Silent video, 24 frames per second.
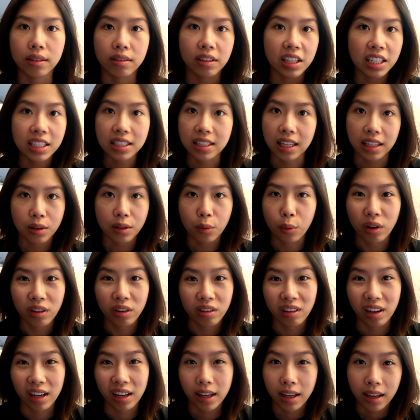things like the
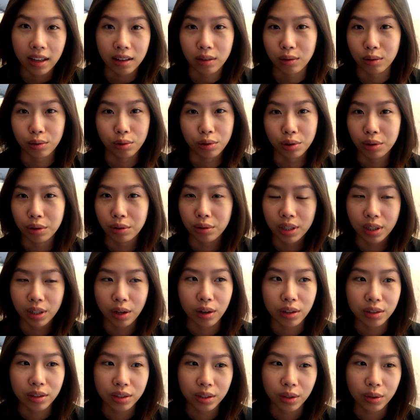weather I can't control at
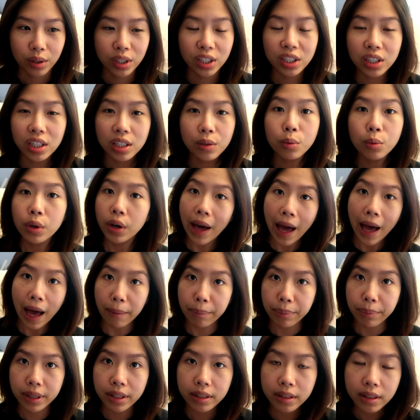all. So it, it will
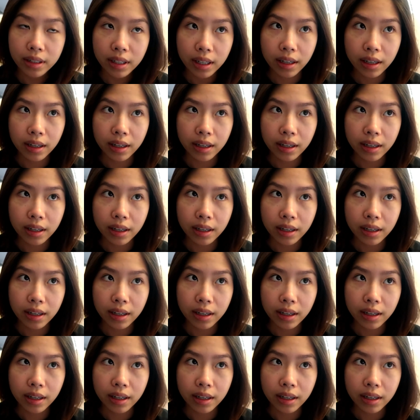happen.